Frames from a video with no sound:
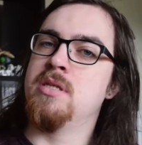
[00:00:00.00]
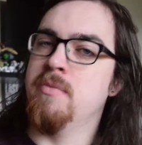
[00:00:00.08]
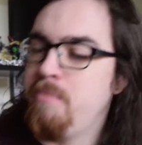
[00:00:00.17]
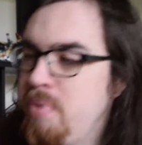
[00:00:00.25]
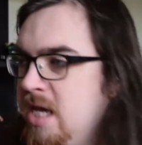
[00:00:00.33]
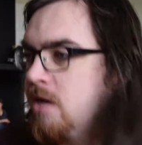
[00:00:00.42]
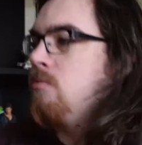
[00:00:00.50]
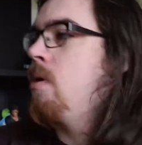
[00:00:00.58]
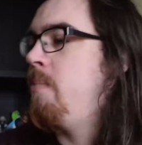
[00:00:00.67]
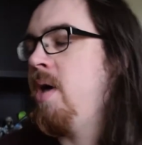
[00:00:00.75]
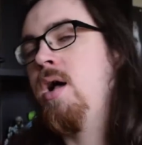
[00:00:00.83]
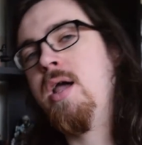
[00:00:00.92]
the bigger
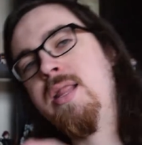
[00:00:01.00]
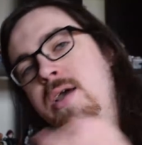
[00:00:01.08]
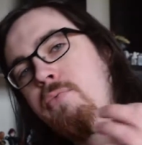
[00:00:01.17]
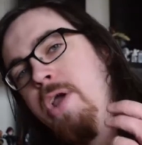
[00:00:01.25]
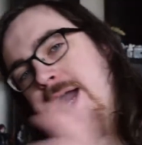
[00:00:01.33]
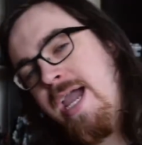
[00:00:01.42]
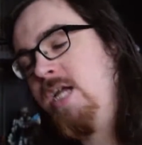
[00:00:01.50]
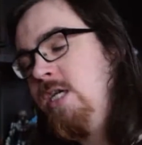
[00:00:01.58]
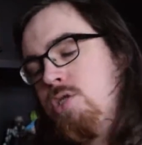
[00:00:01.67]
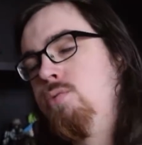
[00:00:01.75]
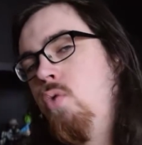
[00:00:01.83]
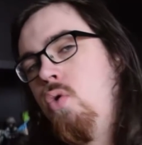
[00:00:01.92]
rebellion that we're heading
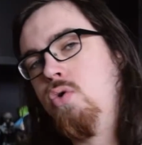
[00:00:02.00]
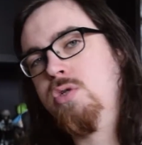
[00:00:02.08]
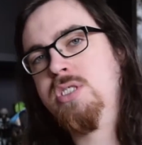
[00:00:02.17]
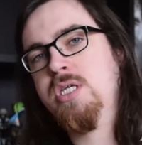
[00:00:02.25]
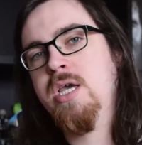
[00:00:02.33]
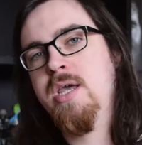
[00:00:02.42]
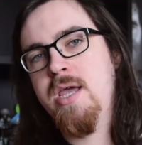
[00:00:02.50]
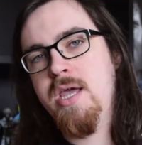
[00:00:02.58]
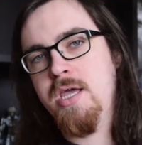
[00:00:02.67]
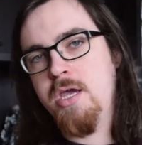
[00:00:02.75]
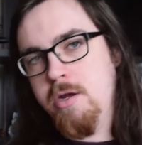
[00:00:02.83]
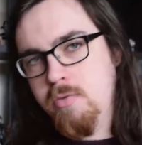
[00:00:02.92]
towards
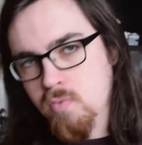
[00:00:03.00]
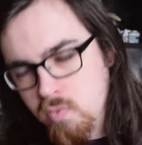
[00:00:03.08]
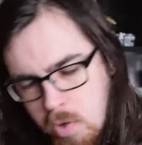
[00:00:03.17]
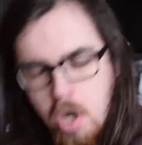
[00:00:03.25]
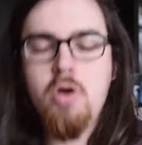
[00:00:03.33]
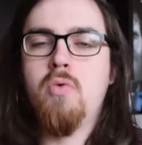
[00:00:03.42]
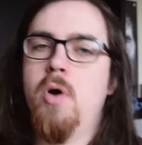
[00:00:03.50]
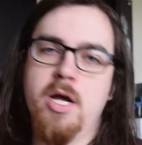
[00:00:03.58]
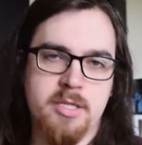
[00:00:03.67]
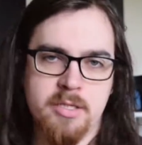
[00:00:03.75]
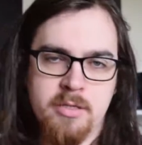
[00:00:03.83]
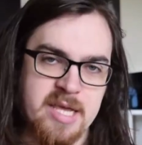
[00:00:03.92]
in Rogue One.
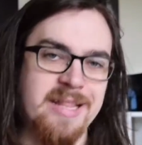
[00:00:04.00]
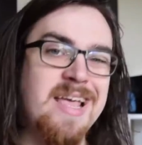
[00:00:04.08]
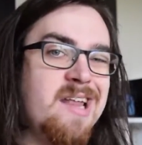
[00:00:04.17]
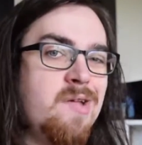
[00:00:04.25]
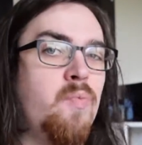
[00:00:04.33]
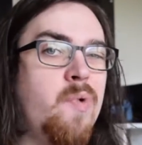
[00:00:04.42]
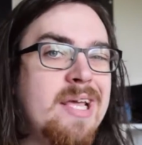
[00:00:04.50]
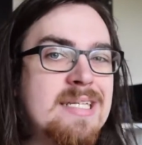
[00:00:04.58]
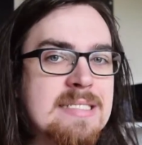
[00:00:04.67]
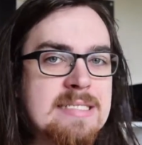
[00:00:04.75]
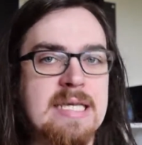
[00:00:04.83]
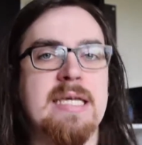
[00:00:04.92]
And then in week
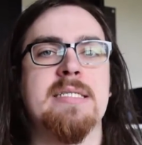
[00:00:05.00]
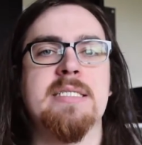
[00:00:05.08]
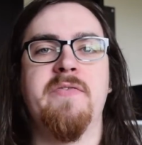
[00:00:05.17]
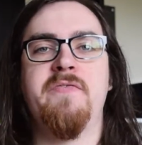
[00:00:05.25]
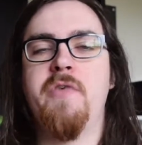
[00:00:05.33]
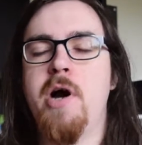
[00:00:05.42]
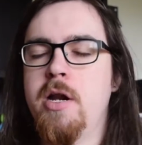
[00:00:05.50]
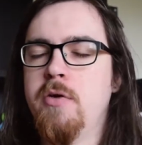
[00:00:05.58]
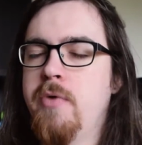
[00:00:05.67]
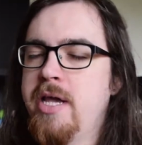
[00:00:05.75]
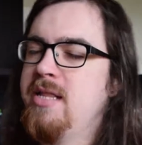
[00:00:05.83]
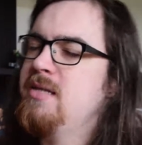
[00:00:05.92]
6, the final
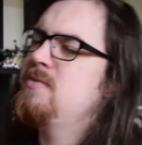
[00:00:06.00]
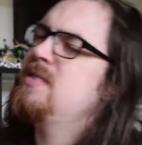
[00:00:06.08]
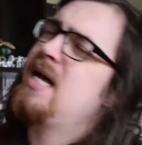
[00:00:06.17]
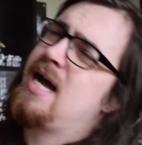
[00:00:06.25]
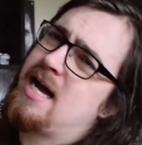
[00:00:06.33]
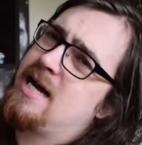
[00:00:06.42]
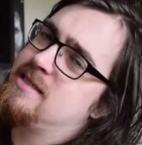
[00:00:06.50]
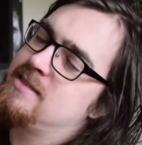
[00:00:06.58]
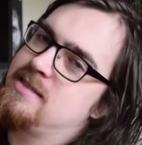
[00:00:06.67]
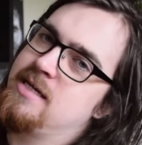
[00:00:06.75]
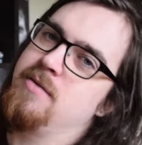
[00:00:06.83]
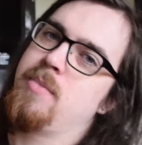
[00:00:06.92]
week, this is the hardest
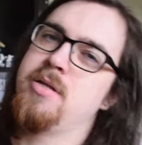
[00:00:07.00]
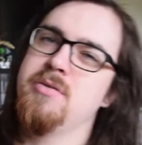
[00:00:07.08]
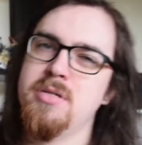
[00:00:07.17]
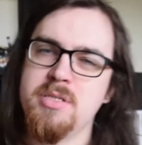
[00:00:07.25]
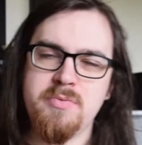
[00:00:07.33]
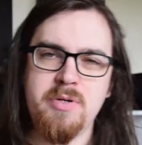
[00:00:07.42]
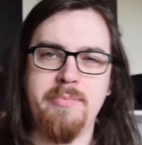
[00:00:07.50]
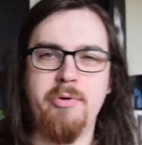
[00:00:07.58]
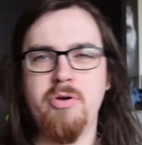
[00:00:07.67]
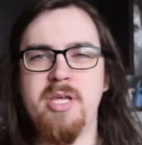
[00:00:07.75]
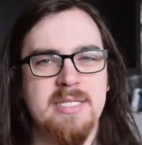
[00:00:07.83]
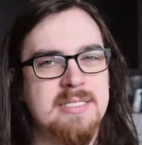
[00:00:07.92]
thing. I'm like, do I just want to
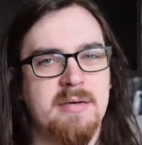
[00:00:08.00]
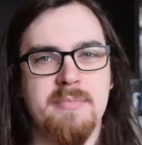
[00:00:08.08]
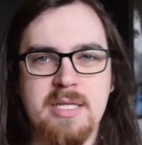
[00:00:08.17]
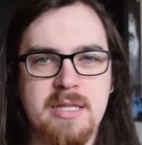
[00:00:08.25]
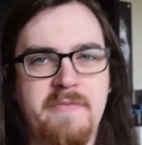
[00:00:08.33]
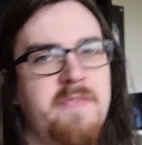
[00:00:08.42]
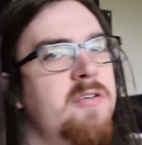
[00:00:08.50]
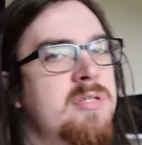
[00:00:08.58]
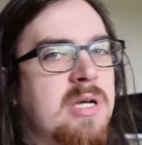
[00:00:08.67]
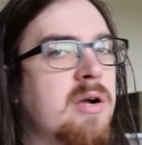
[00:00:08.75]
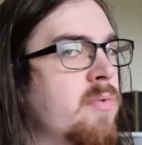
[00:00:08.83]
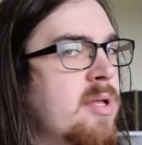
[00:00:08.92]
put in something that feels
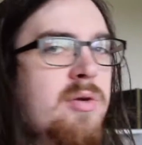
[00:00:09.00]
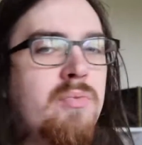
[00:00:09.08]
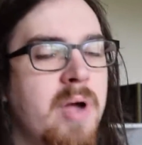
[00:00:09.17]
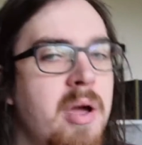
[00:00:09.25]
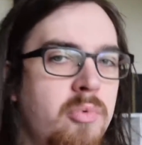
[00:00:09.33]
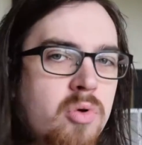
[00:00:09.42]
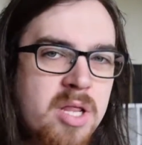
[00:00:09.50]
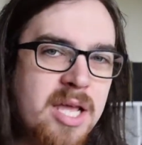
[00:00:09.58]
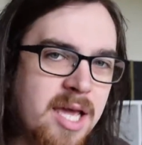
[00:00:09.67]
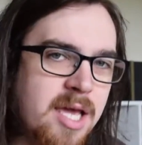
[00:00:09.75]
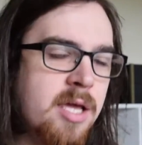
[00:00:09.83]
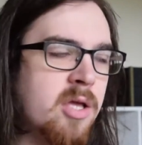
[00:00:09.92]
like really
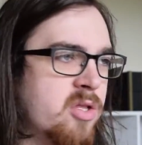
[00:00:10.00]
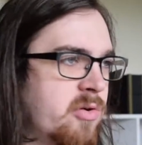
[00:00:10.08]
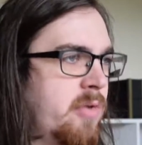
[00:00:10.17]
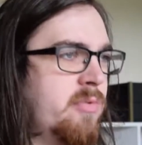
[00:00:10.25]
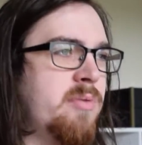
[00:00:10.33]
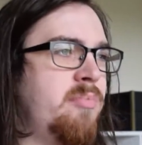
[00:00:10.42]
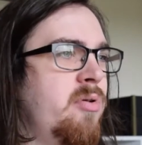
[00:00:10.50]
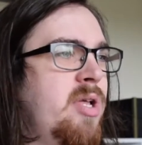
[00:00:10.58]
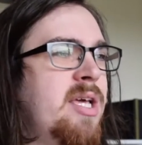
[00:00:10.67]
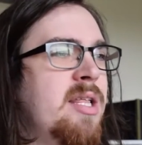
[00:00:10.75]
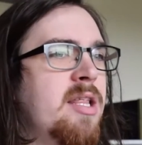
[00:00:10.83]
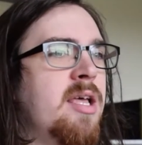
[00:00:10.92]
rebel-y? Do I want to put
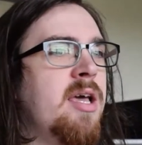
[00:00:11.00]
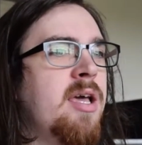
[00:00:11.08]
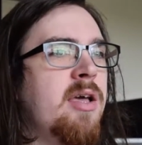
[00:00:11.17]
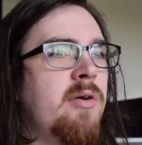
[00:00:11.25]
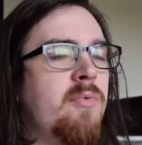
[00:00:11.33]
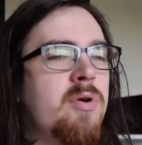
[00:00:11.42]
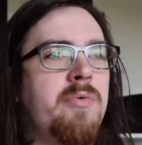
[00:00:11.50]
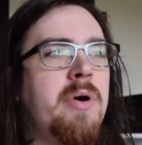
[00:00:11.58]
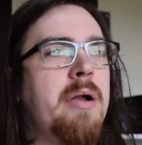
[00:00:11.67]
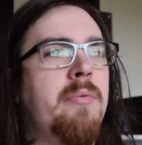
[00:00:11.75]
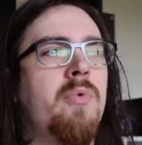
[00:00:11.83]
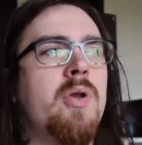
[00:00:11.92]
in, what do
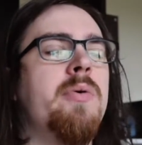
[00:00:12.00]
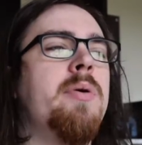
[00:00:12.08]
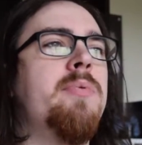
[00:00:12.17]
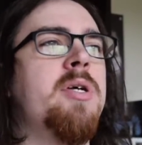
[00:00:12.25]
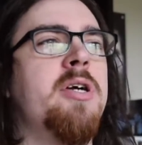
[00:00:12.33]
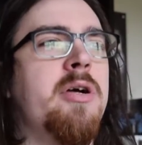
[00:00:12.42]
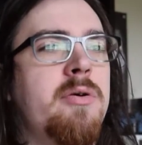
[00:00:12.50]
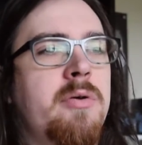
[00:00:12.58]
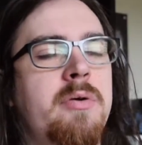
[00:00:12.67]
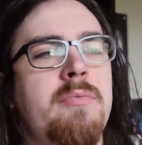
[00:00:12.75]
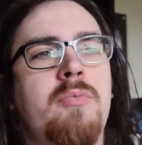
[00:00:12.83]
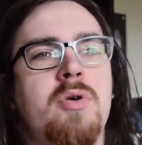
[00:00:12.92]
I want to go
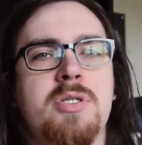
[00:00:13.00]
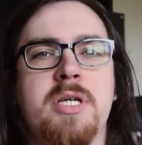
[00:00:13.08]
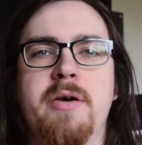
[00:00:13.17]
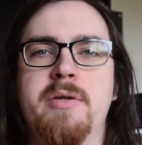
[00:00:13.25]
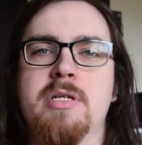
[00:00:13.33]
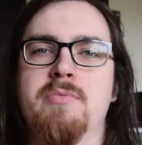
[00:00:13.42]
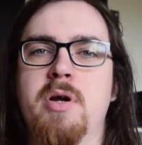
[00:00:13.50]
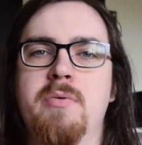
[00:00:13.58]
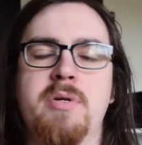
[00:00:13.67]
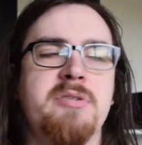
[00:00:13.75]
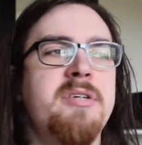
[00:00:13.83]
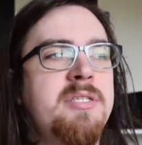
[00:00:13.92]
watch going into Rogue
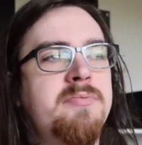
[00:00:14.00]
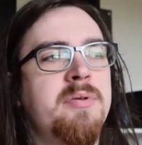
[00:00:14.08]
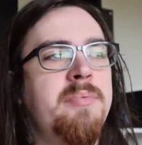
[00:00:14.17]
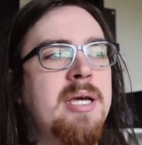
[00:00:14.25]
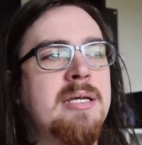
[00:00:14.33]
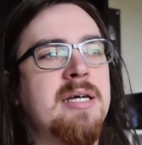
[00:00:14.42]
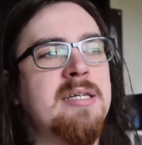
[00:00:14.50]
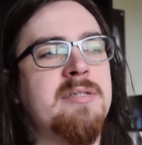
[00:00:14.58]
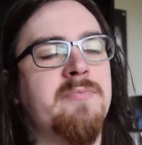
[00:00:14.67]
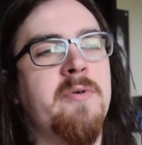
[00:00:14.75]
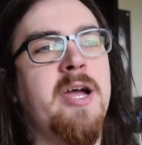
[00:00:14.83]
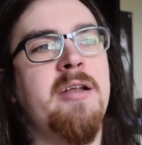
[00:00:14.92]
One? Do I just want to pick like
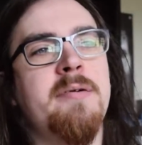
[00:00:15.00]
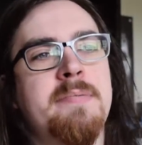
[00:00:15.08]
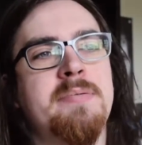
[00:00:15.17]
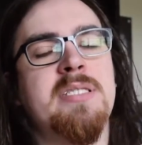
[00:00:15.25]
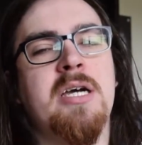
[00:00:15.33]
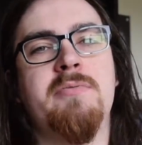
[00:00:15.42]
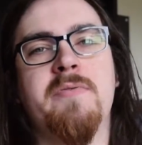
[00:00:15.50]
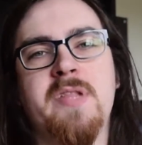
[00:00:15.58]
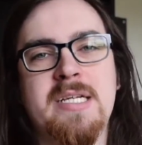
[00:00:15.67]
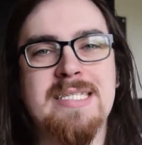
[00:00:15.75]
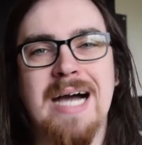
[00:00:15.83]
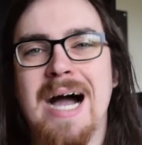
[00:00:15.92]
some random episode with
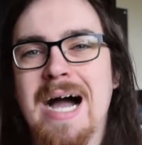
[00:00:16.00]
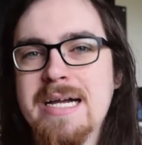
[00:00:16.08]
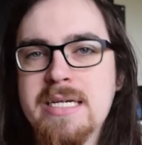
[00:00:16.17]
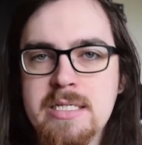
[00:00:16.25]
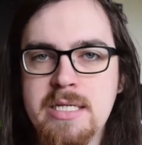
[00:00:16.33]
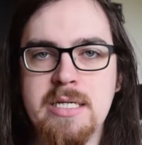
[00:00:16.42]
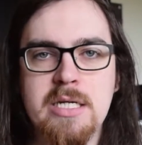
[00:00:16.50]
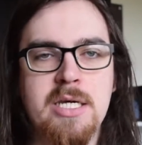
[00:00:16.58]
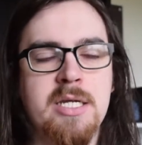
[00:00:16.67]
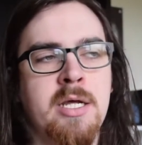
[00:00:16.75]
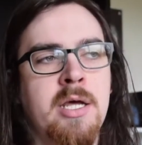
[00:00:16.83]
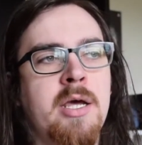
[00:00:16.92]
like Tarkin in
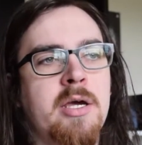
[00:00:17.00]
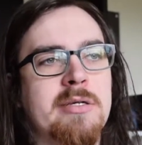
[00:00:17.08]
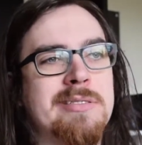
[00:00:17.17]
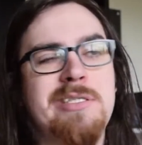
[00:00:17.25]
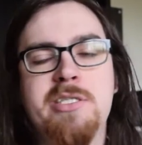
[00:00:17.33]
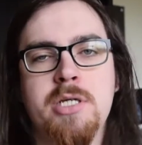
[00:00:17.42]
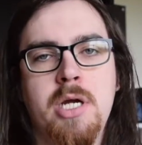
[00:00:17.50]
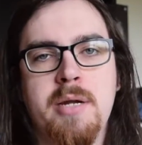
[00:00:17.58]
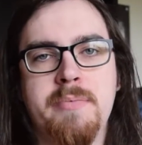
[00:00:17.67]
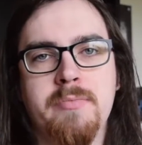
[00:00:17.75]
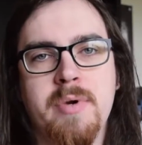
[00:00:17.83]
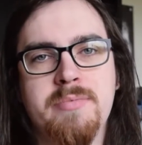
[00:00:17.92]
it? Because he showed
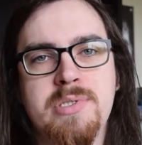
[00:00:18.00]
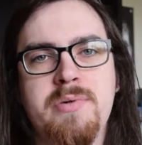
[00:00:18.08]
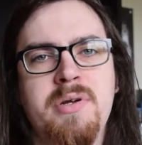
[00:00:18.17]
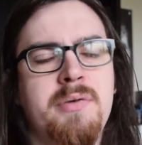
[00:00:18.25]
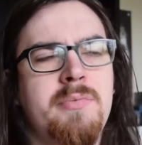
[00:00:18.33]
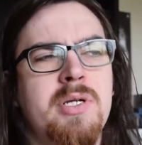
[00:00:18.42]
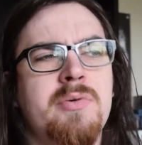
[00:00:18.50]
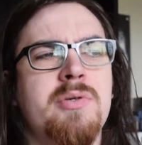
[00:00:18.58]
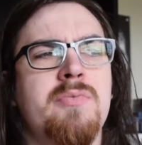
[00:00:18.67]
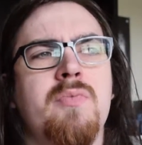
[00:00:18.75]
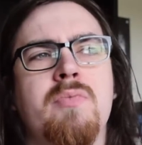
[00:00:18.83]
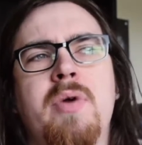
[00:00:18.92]
up in Rebels. Do I want
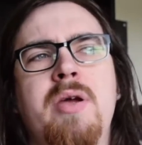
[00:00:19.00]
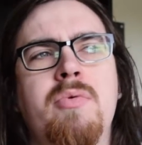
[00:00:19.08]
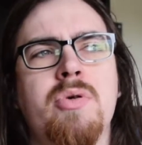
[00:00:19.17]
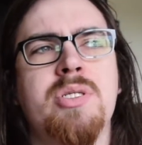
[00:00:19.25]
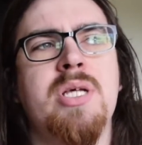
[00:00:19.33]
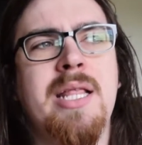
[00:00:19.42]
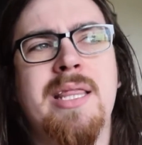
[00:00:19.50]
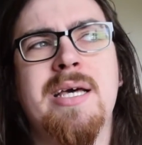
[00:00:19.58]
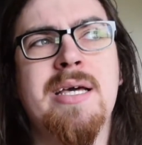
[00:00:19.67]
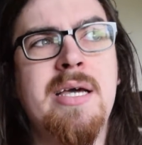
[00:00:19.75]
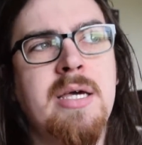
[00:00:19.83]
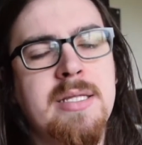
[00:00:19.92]
to rewatch like
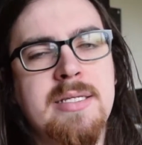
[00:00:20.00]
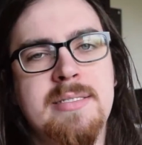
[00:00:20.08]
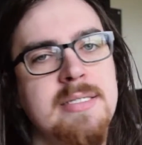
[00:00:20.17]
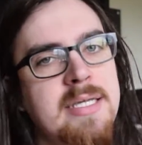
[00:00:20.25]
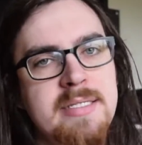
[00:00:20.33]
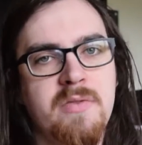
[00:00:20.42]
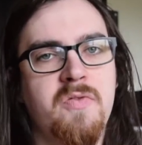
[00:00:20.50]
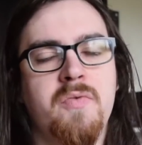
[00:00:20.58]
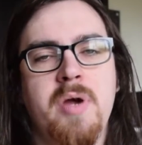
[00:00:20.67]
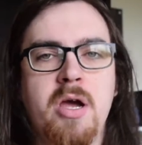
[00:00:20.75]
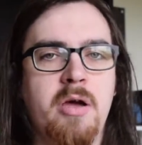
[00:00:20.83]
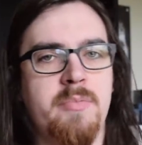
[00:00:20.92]
the season
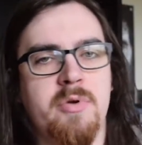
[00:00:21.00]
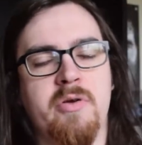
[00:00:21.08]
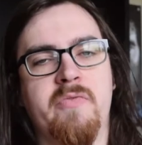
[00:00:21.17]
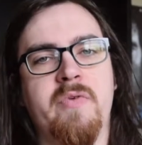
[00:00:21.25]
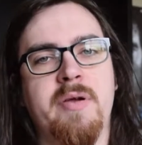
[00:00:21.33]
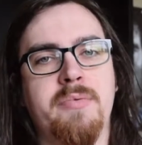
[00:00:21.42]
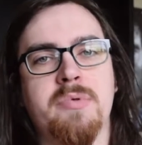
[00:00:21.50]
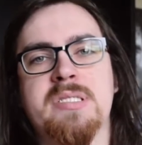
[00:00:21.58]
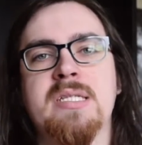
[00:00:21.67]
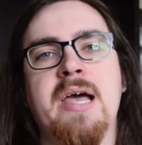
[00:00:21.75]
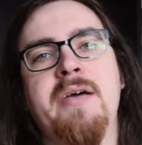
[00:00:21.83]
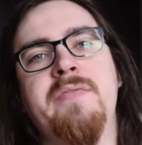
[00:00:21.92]
3 opener of Rebels
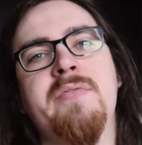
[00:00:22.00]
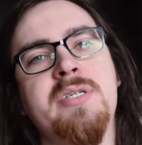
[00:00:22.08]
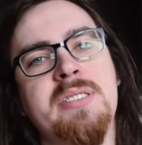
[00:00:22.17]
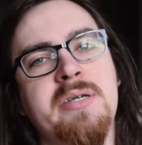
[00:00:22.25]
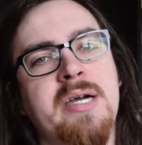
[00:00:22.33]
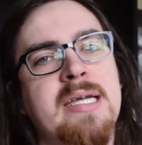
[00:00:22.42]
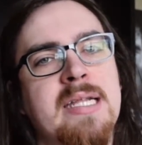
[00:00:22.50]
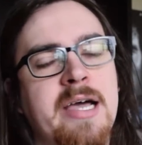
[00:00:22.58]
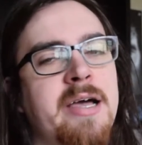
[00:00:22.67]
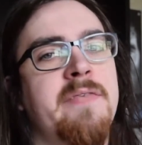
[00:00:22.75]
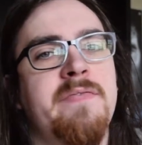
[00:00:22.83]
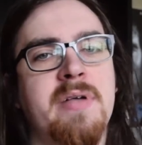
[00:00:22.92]
and have, just so I can
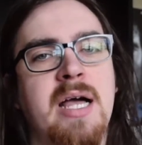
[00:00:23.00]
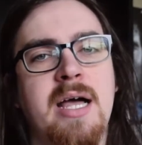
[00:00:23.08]
have